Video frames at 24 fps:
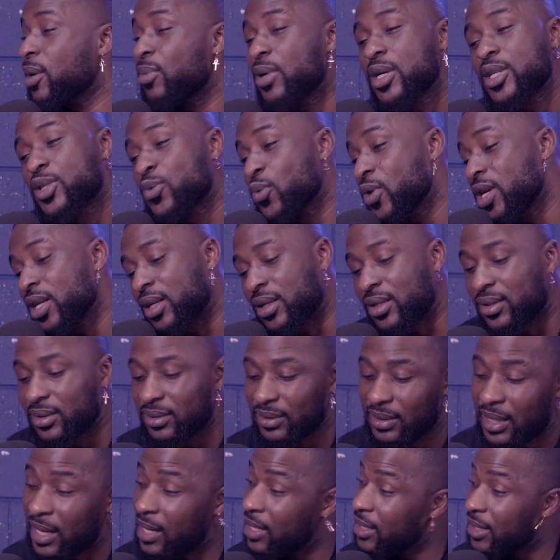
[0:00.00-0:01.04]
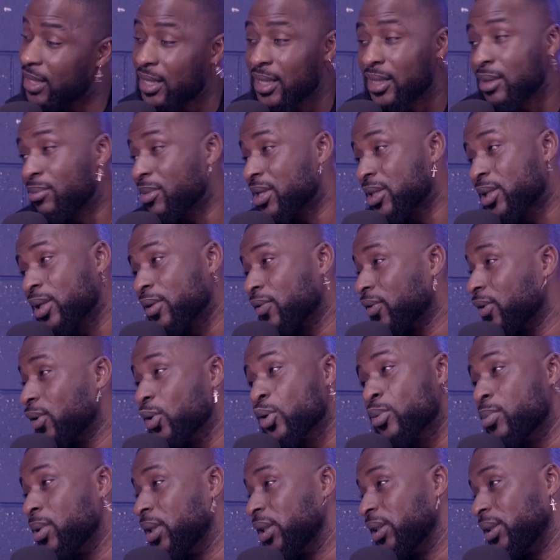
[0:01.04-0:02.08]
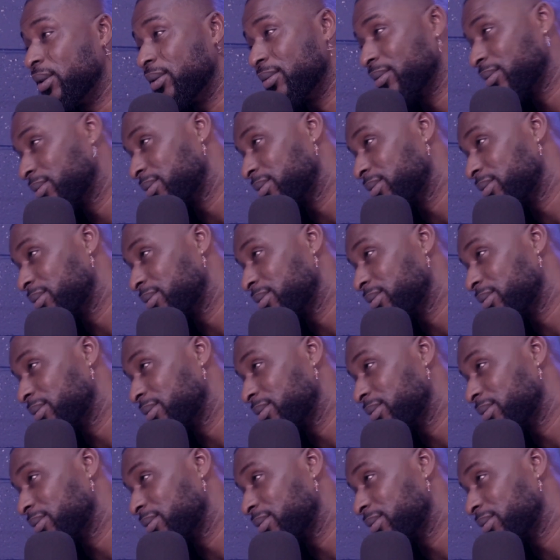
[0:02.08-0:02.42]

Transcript: Yeah, but he's weak. I ain't killing myself for nobody.